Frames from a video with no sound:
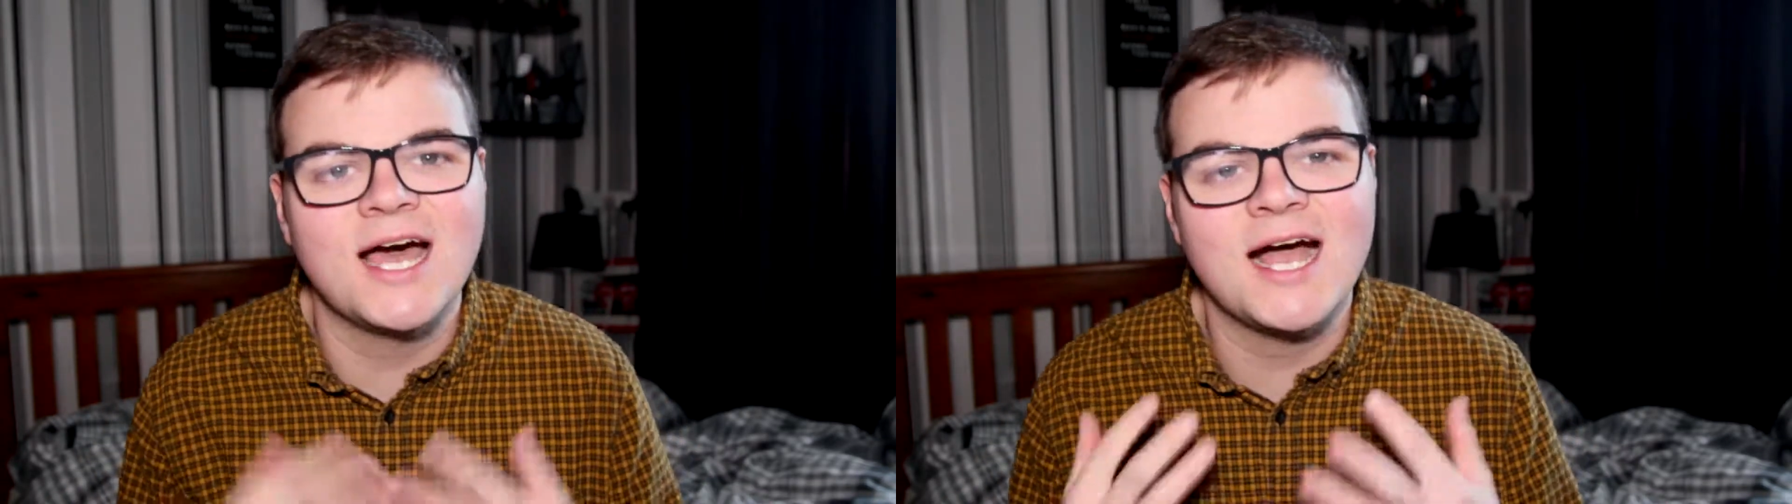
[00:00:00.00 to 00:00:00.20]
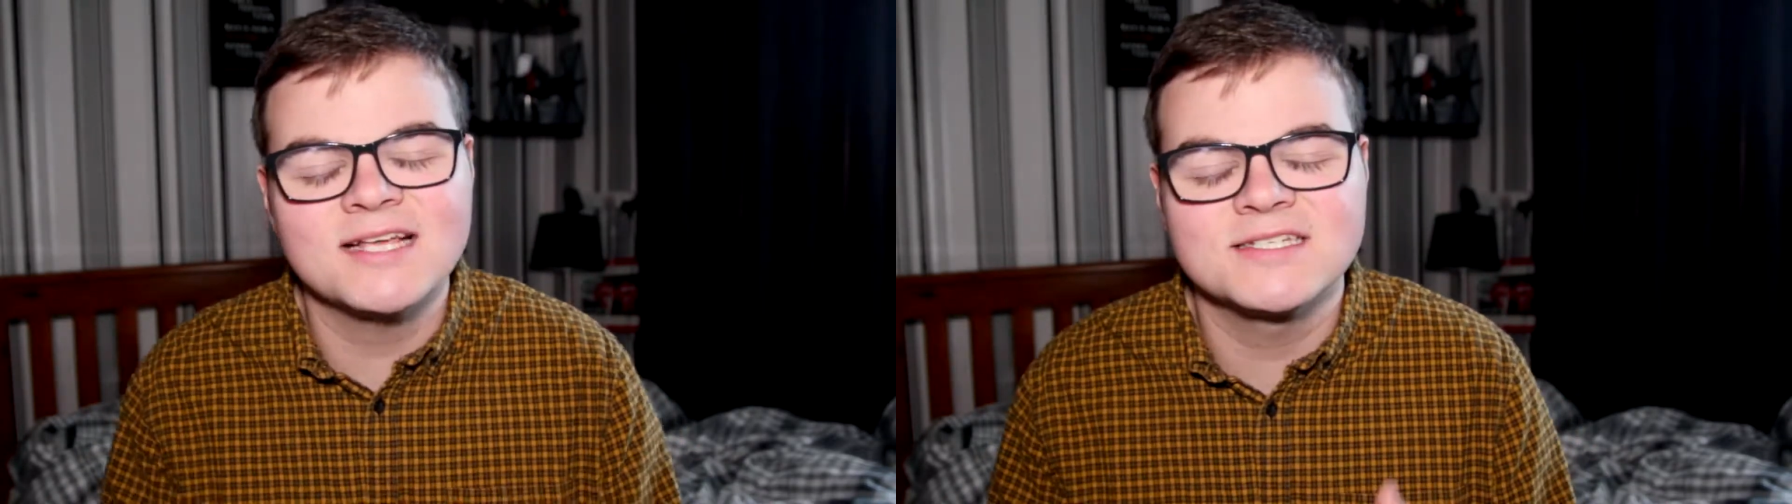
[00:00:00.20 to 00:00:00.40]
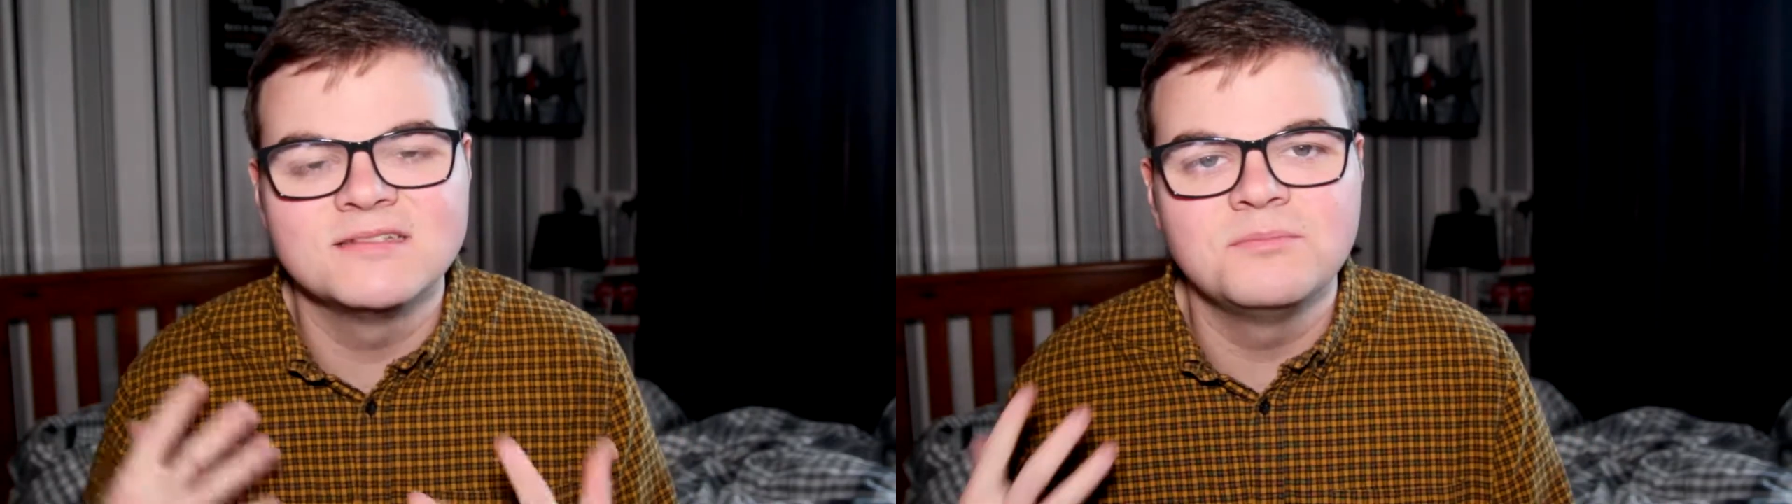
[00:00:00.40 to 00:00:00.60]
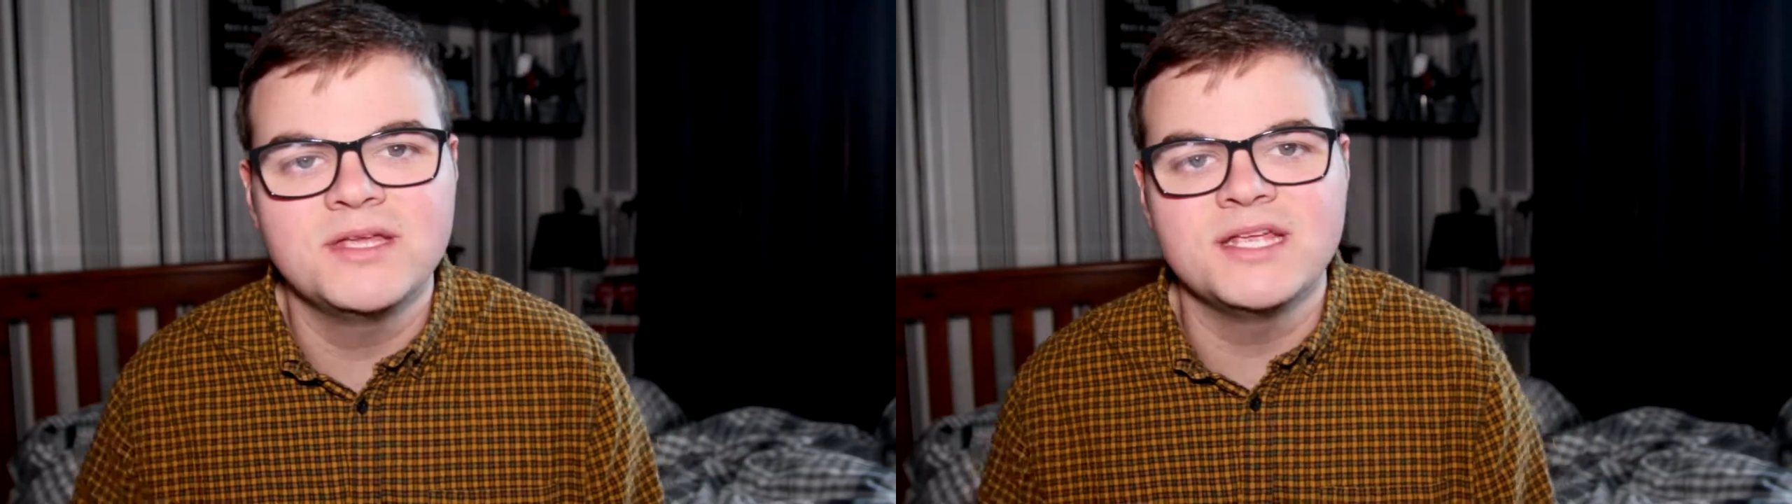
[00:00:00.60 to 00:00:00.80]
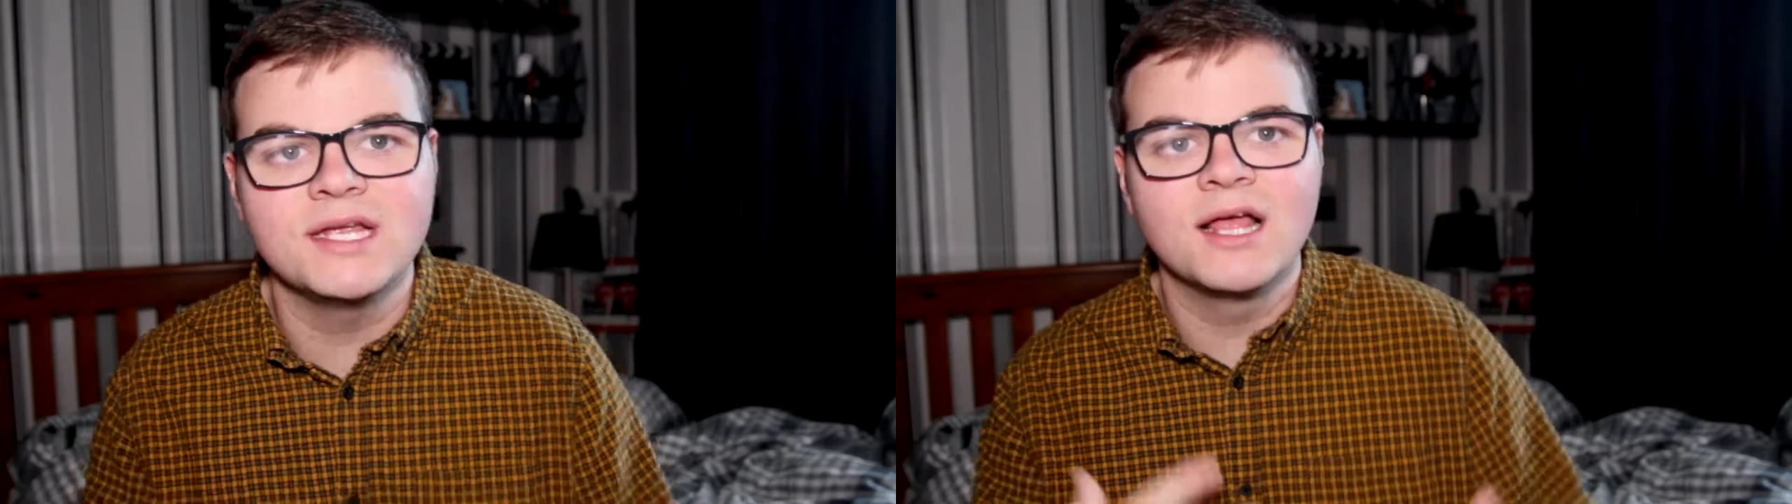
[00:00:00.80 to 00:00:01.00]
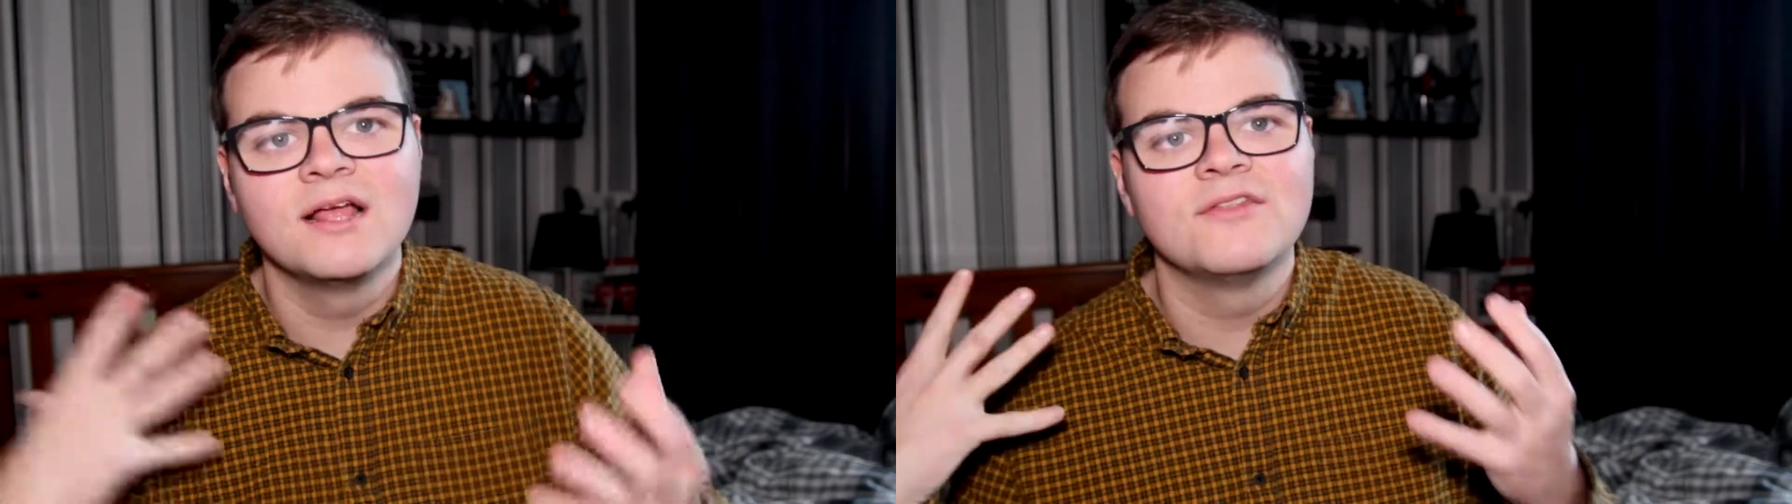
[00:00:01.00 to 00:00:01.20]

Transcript: has to be